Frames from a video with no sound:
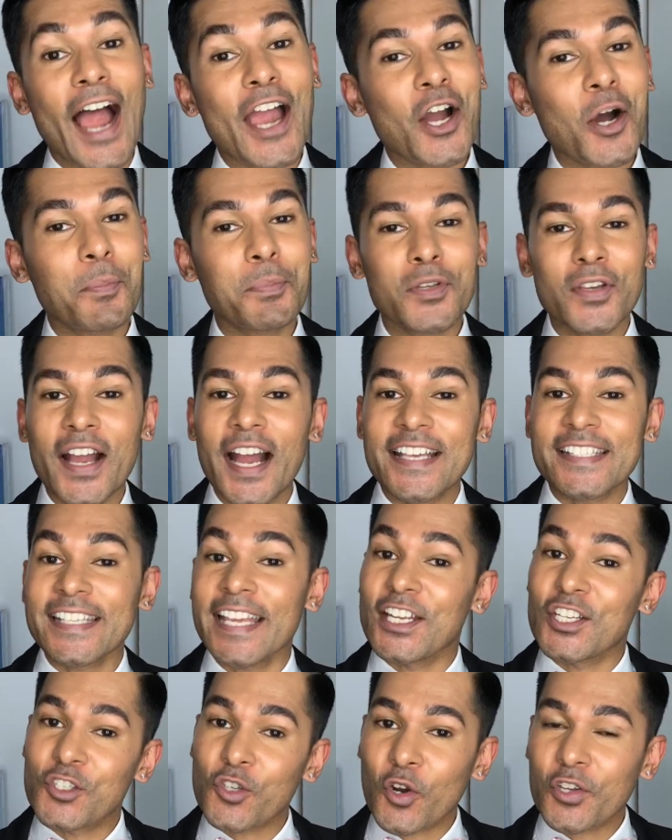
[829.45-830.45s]
I hope you guys
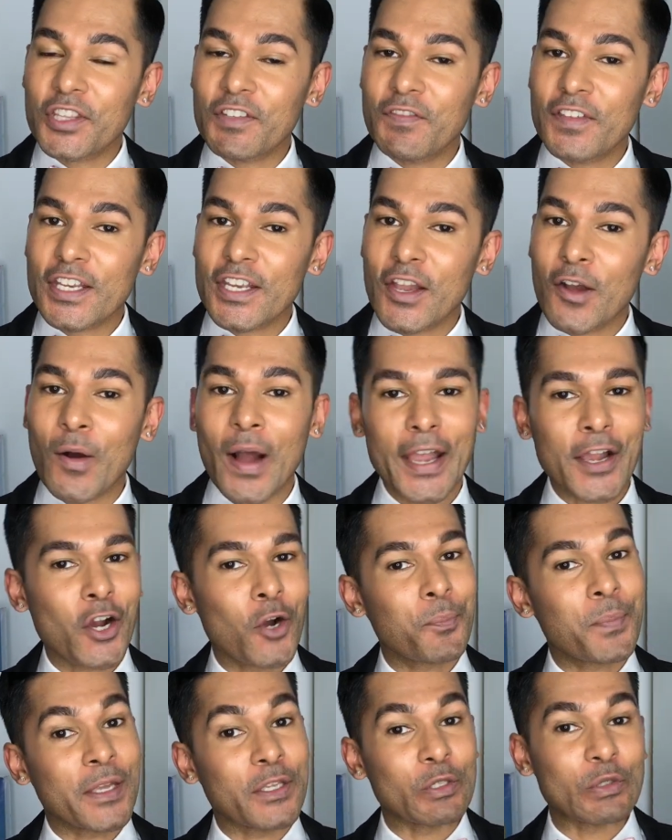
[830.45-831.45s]
enjoyed the video. I
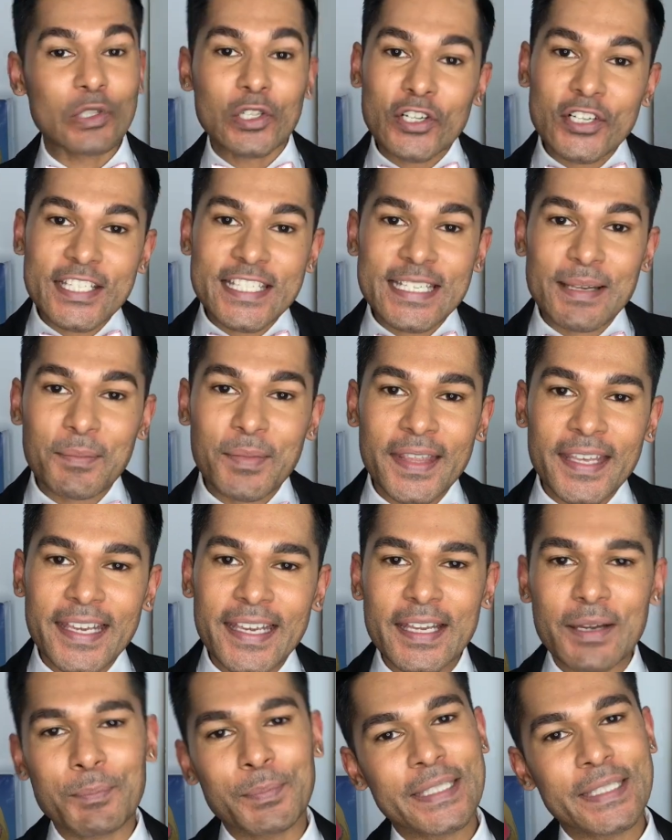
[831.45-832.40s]
hope that you learned something.